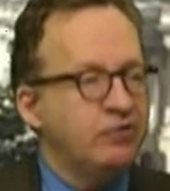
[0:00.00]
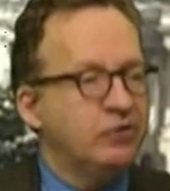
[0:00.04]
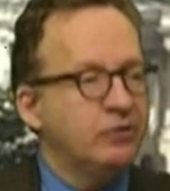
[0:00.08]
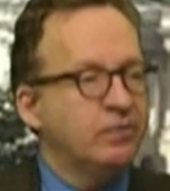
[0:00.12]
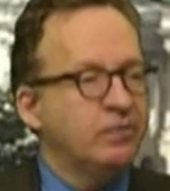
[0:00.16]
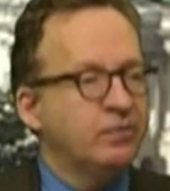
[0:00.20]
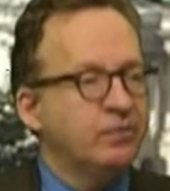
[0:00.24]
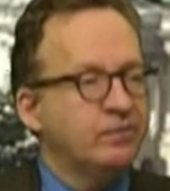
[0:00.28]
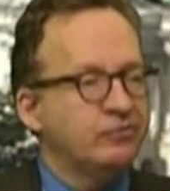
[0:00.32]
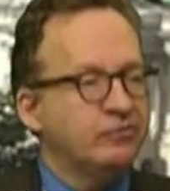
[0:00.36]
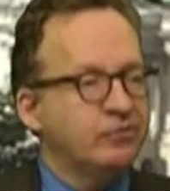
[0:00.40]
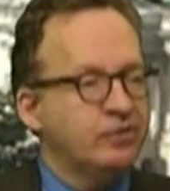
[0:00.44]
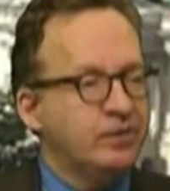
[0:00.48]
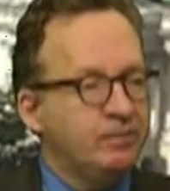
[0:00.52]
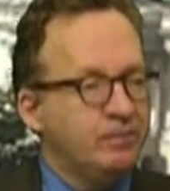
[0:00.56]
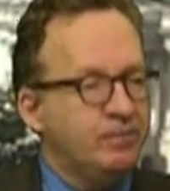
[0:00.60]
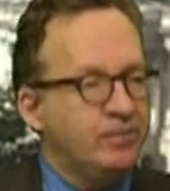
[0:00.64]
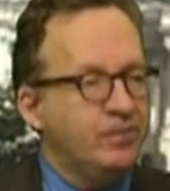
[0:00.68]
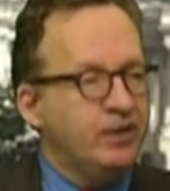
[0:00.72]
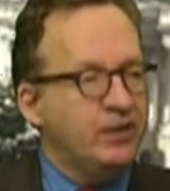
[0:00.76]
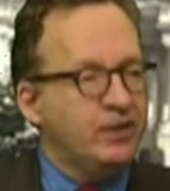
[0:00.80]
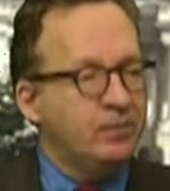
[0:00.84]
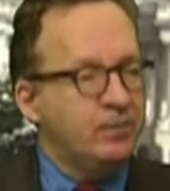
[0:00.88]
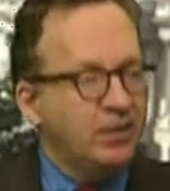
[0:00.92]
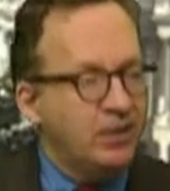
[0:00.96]
It will
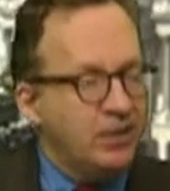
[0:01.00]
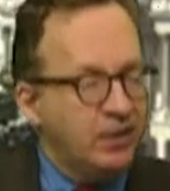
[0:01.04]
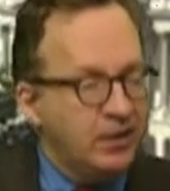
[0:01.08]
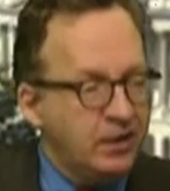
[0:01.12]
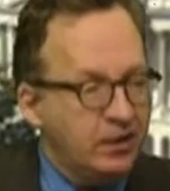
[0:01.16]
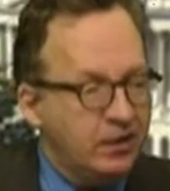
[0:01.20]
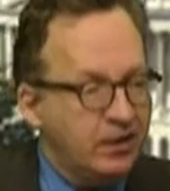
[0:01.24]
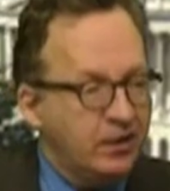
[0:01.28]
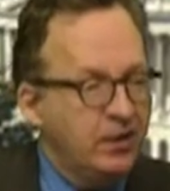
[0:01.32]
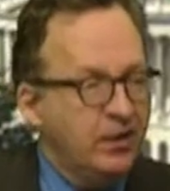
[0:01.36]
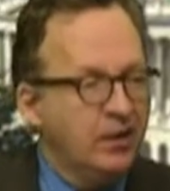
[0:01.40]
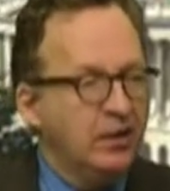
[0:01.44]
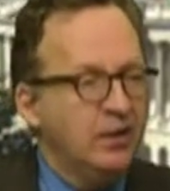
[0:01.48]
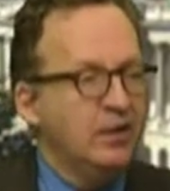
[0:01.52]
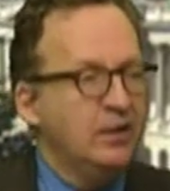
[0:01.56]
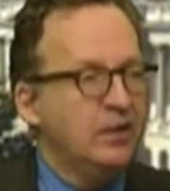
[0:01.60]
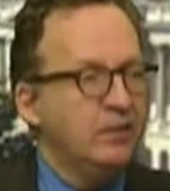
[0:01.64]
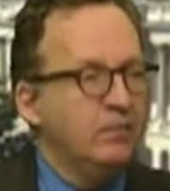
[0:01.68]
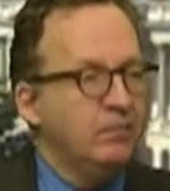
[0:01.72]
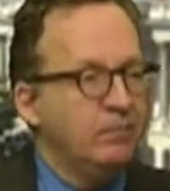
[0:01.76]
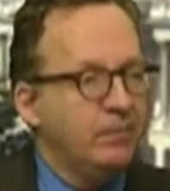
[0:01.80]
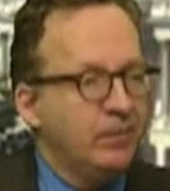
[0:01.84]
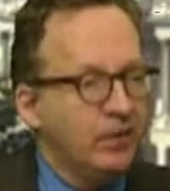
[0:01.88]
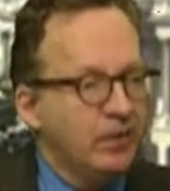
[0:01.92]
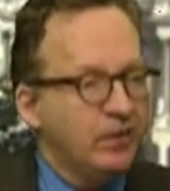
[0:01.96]
simply be
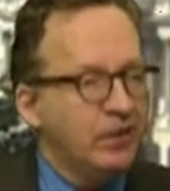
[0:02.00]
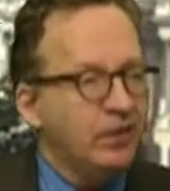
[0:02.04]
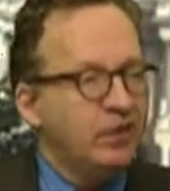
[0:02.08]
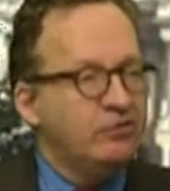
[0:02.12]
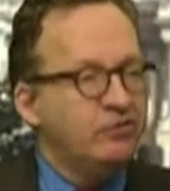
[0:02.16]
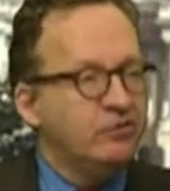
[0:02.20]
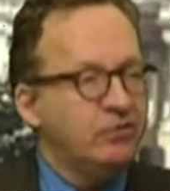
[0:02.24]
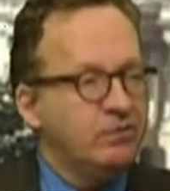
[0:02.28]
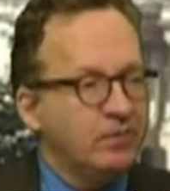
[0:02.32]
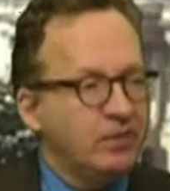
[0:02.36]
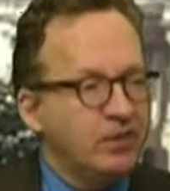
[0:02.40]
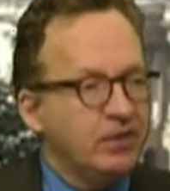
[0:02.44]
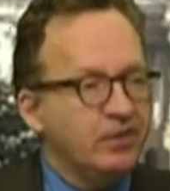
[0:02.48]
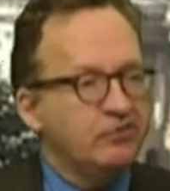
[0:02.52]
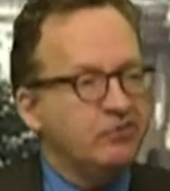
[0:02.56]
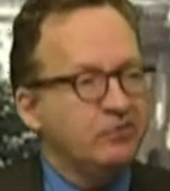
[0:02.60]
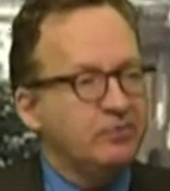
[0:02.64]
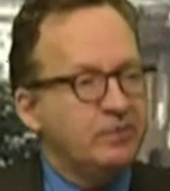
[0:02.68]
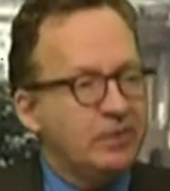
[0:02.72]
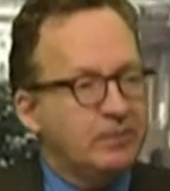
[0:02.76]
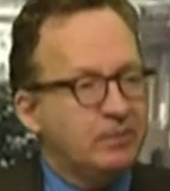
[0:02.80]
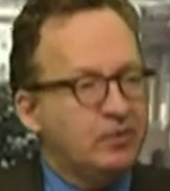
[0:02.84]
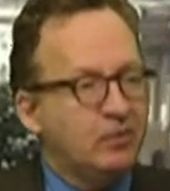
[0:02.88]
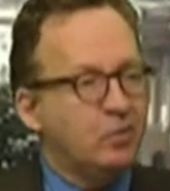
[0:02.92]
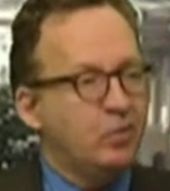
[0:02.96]
millions and millions of
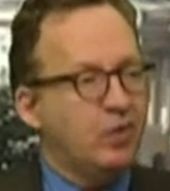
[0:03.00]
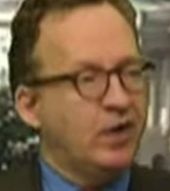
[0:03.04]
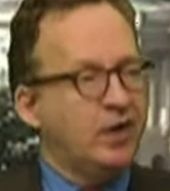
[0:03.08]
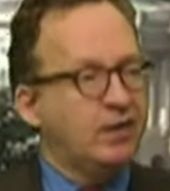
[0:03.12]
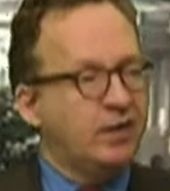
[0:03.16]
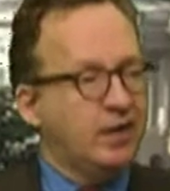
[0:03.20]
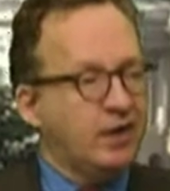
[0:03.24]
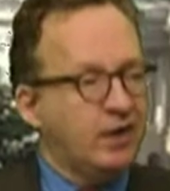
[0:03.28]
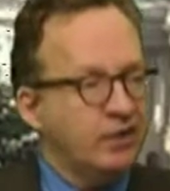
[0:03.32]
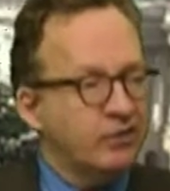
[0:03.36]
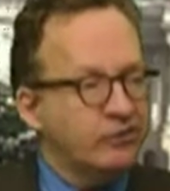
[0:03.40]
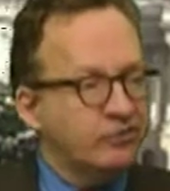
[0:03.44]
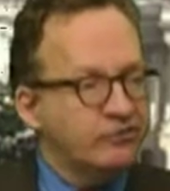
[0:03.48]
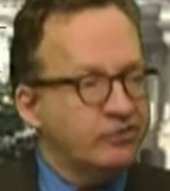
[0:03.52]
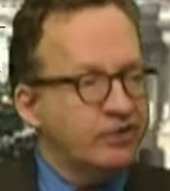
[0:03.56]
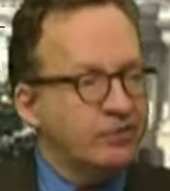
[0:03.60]
people warehoused,